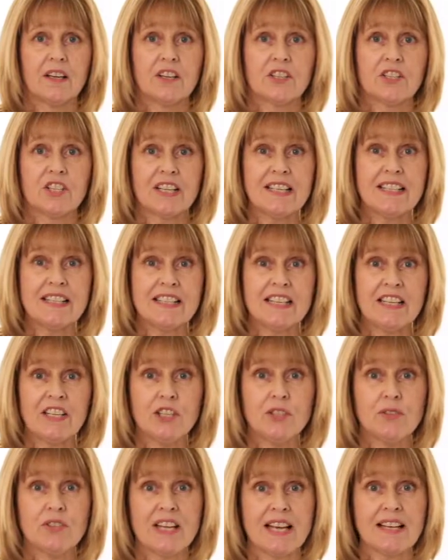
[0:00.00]
To
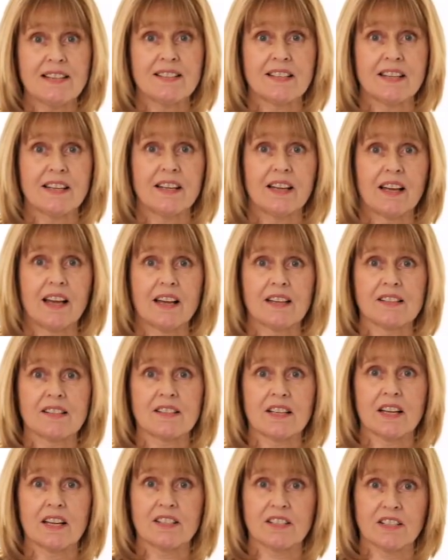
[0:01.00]
continue testing at
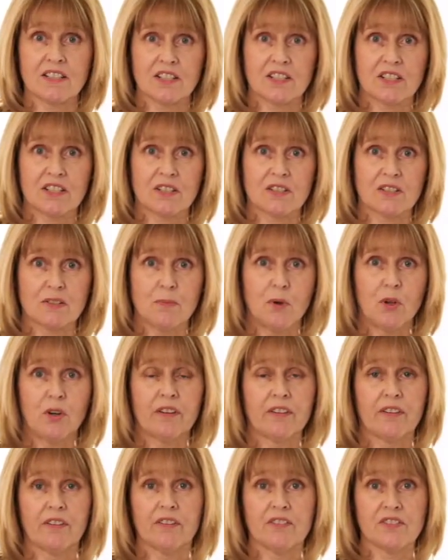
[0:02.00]
sizes
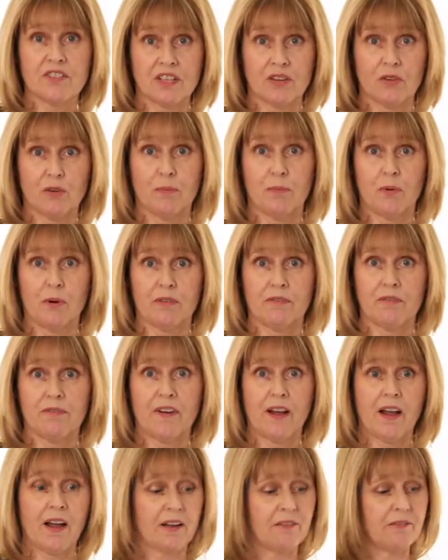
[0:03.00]
smaller than
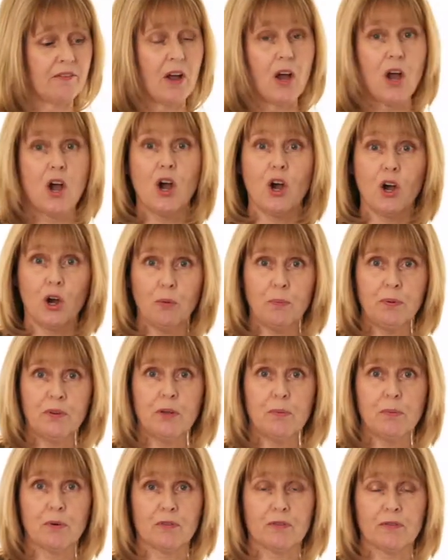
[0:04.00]
0.5, open
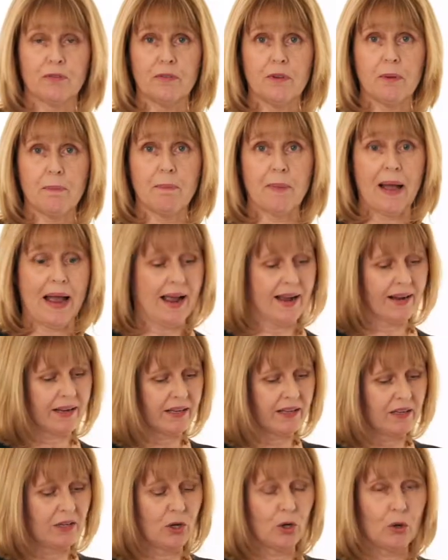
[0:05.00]
the book from the
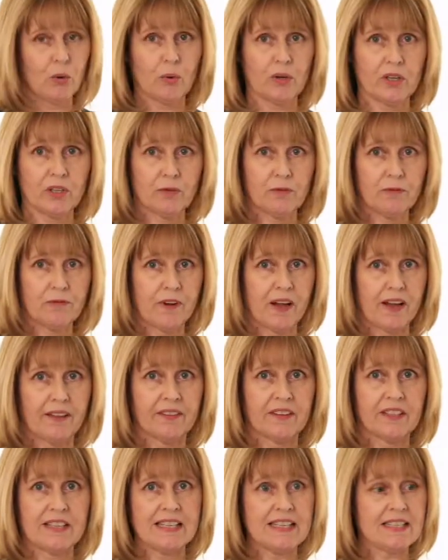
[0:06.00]
back where you'll
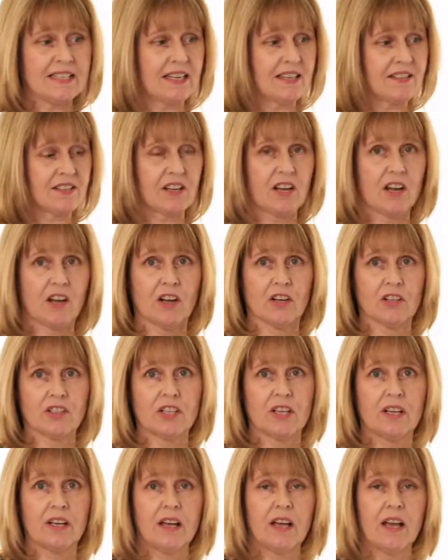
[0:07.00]
find the near test card,
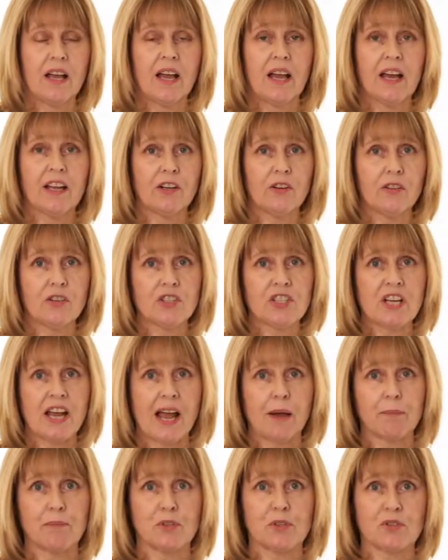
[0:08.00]
and on the
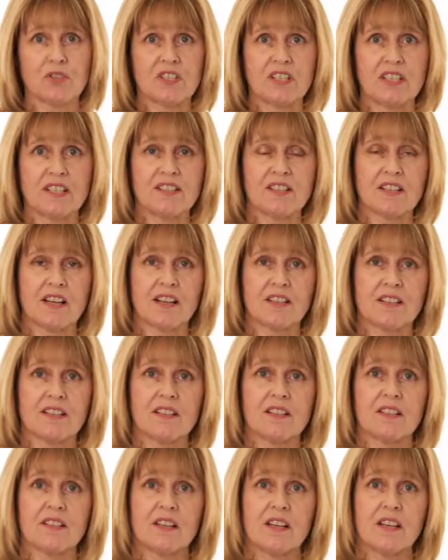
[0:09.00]
tab you'll see
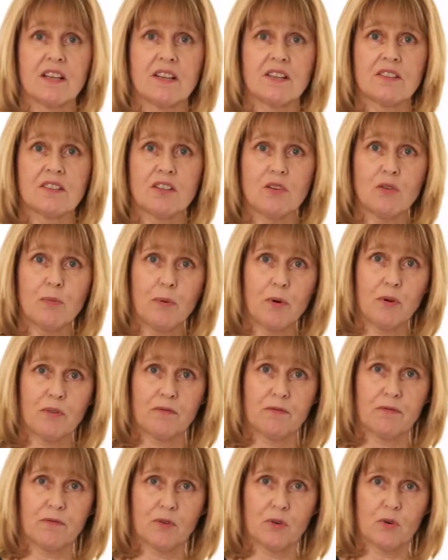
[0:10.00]
sizes
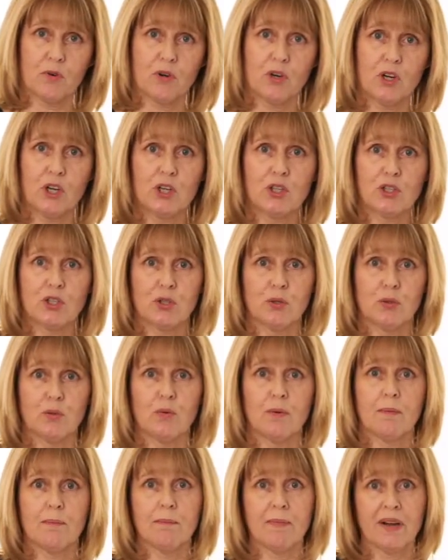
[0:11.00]
0.4
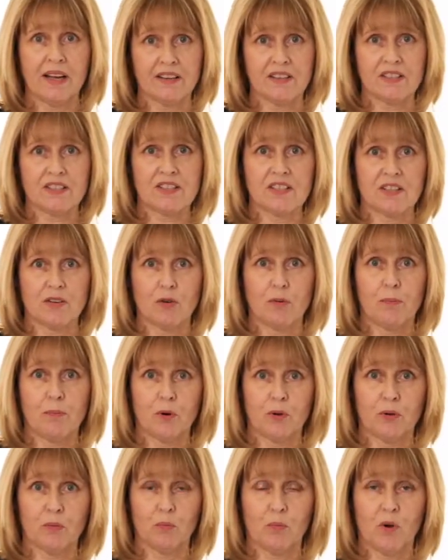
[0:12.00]
to
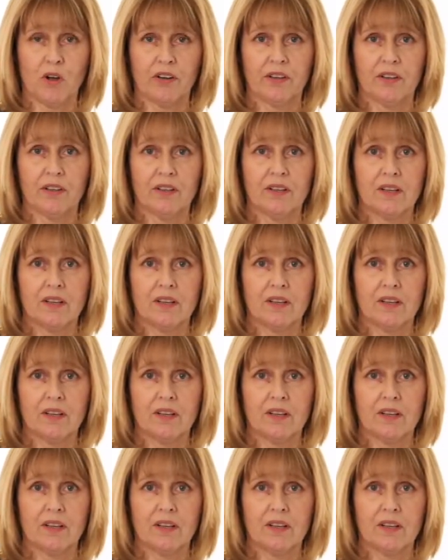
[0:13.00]
-0.1.